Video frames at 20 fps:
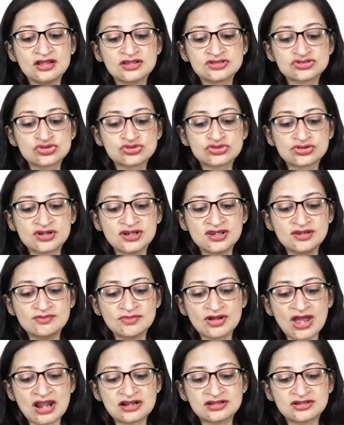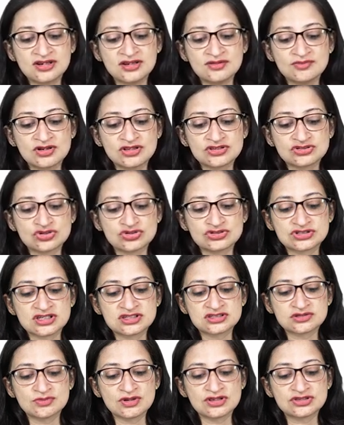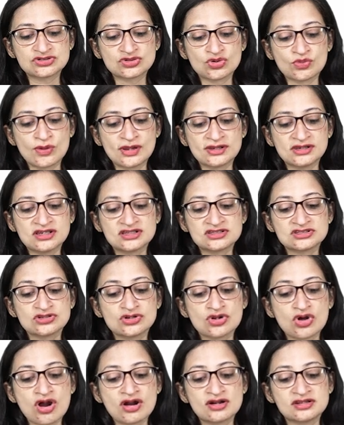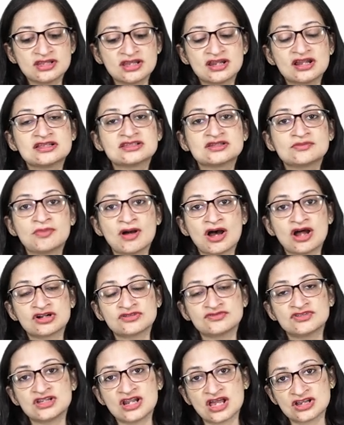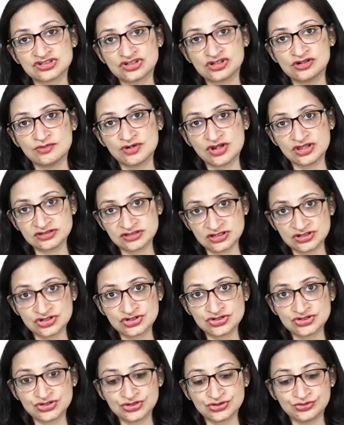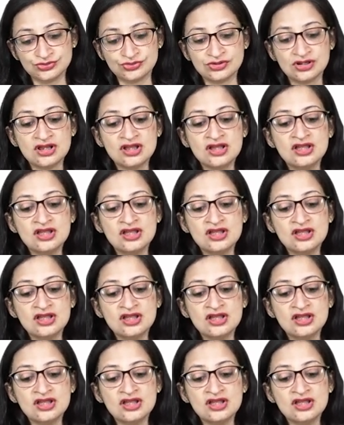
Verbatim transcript: So three at three months or six months or one year is not there as a part of the national immunization schedule.